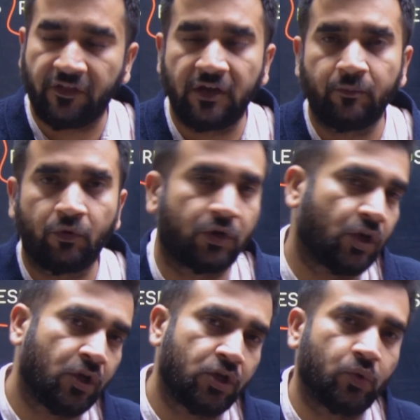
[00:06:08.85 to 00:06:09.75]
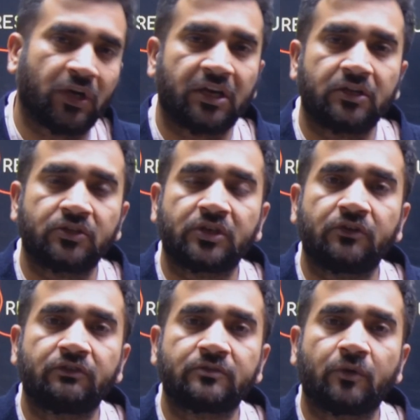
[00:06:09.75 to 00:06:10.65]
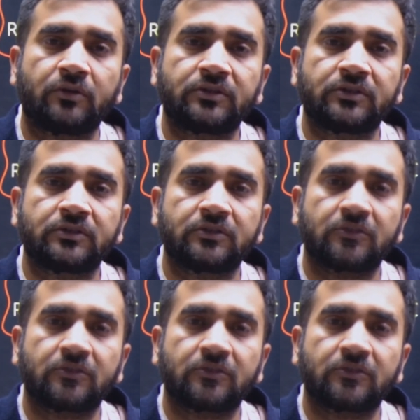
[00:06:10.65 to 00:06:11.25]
input, you get an instant response.